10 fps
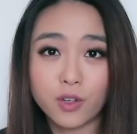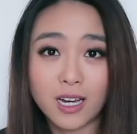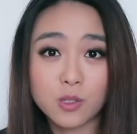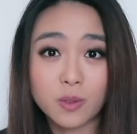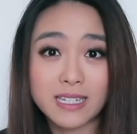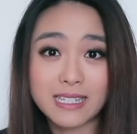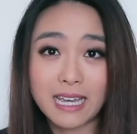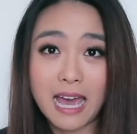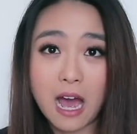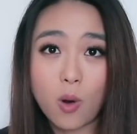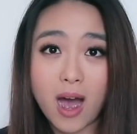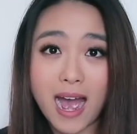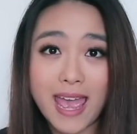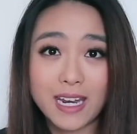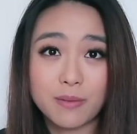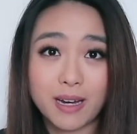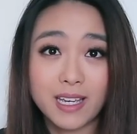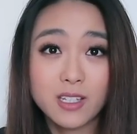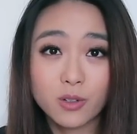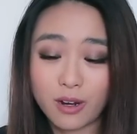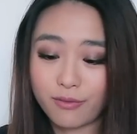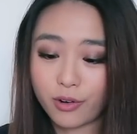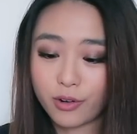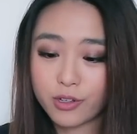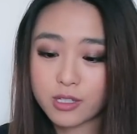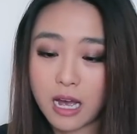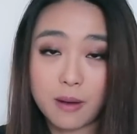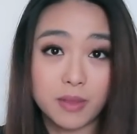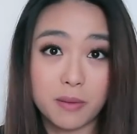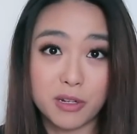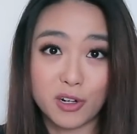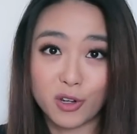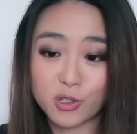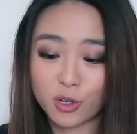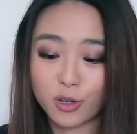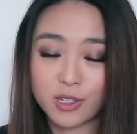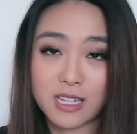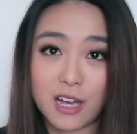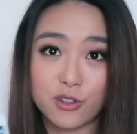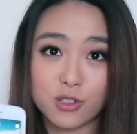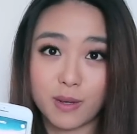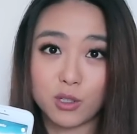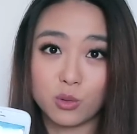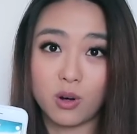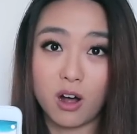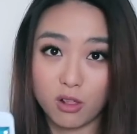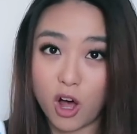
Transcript: you guys want to see how I edit my Instagram photos, let me know. So because I use Tool a